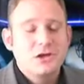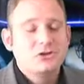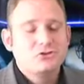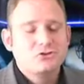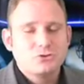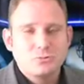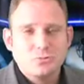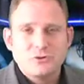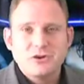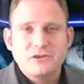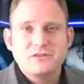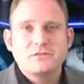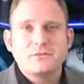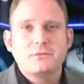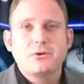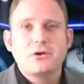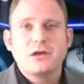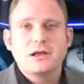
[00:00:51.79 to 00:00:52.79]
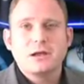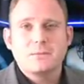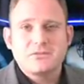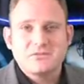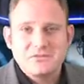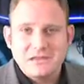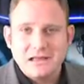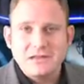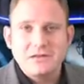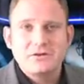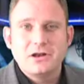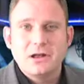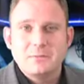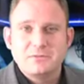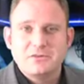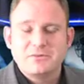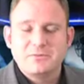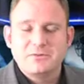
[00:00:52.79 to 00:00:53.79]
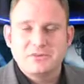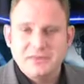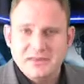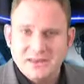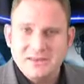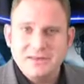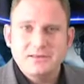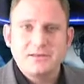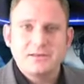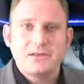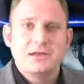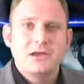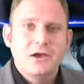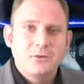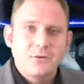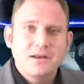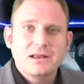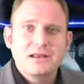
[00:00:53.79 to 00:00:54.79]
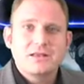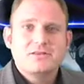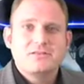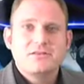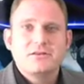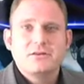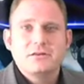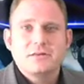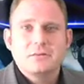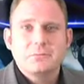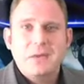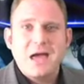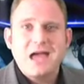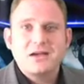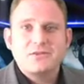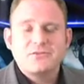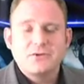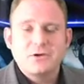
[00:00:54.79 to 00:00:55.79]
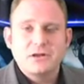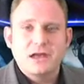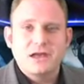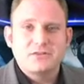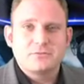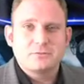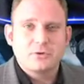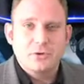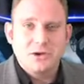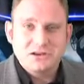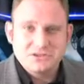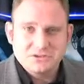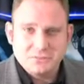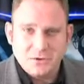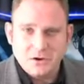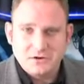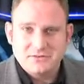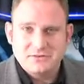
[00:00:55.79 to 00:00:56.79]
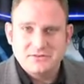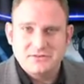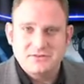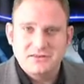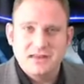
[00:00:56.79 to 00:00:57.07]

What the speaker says: Drew Brees putting up stellar numbers, particularly when you consider that the backfield has some question marks these